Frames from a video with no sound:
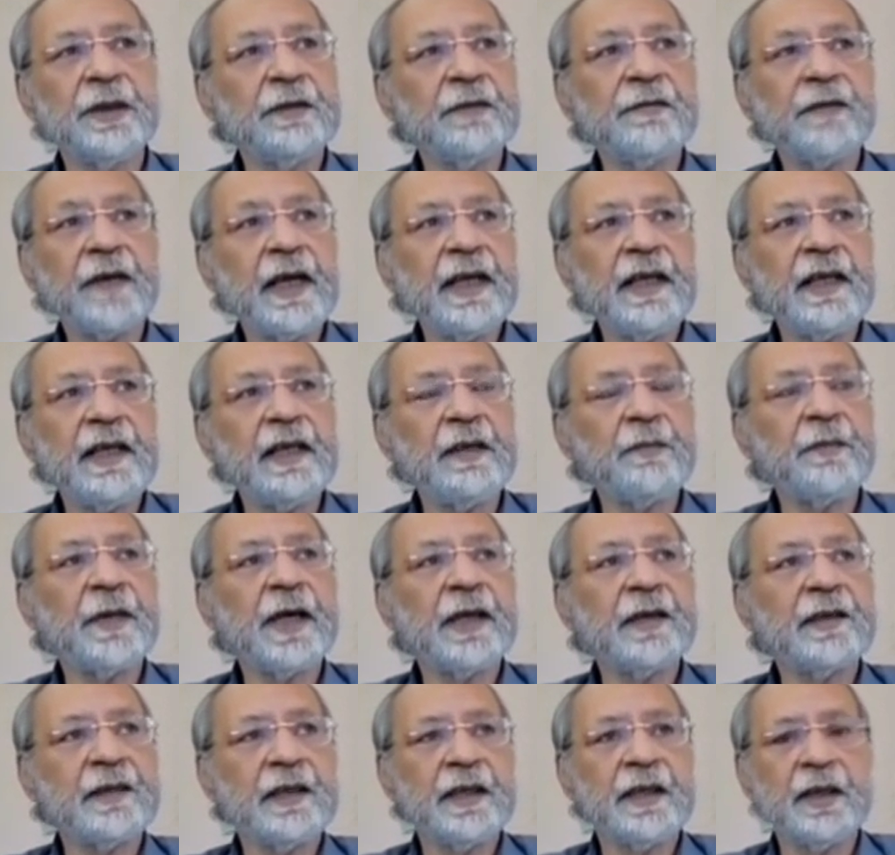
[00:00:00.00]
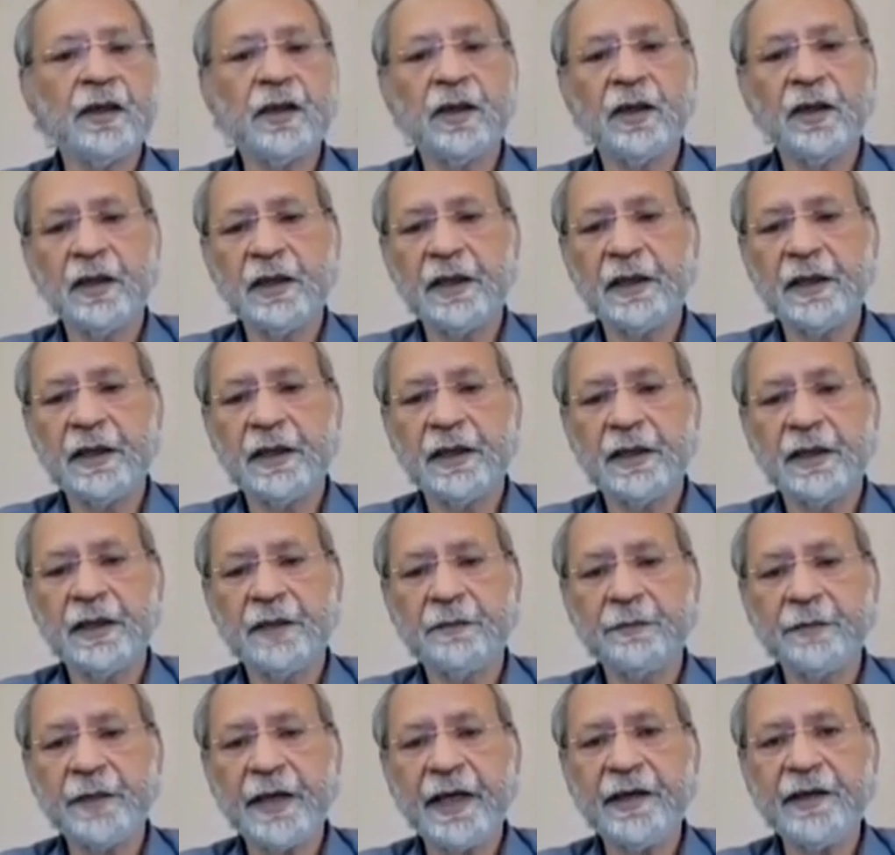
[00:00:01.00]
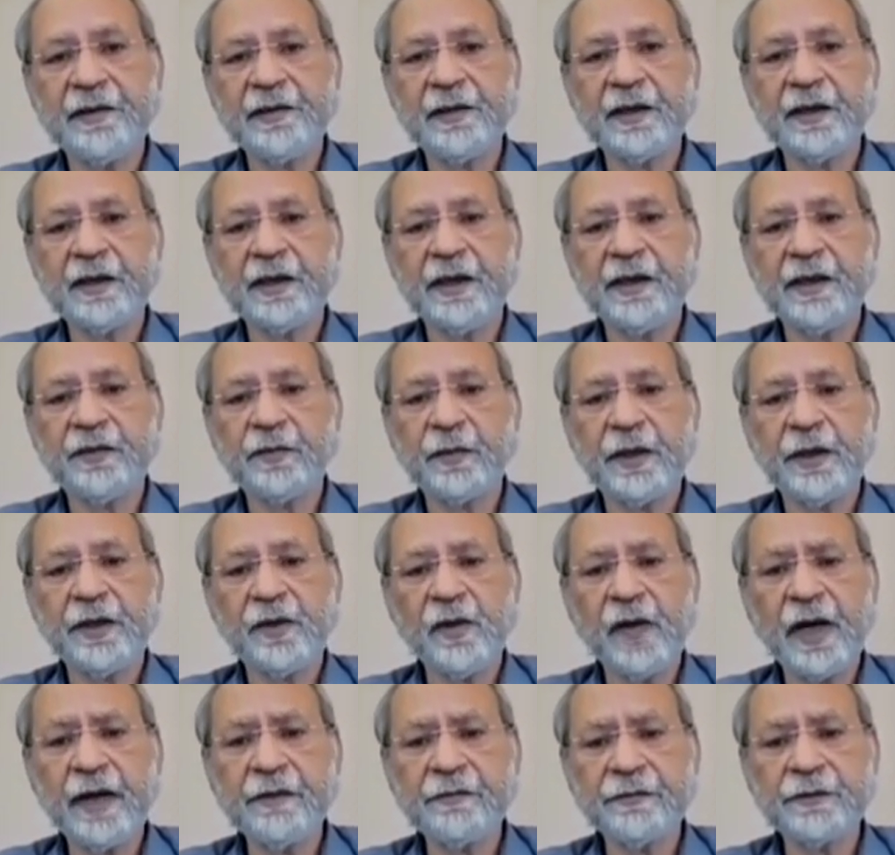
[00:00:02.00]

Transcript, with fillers: and finally passing on the price increase where you